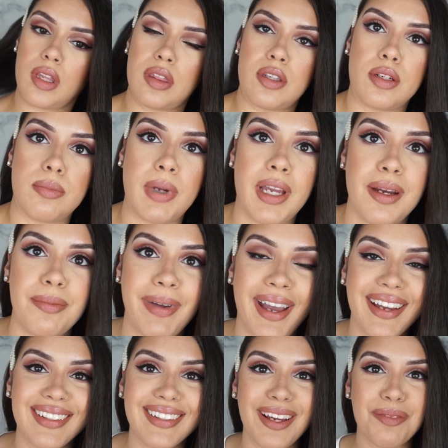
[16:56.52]
Throw my hair
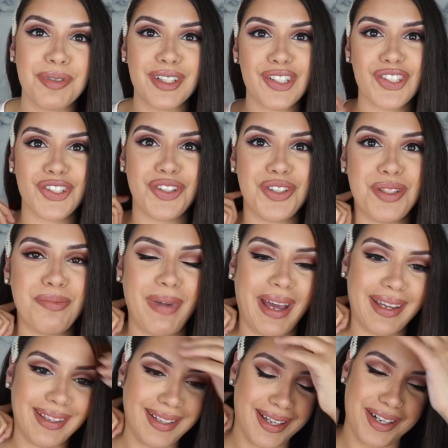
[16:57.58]
back. Now I'm going to show you my
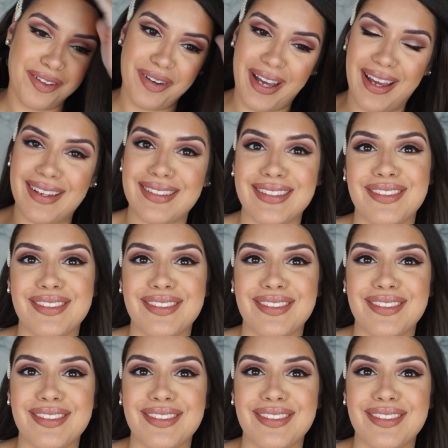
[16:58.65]
ghetto ass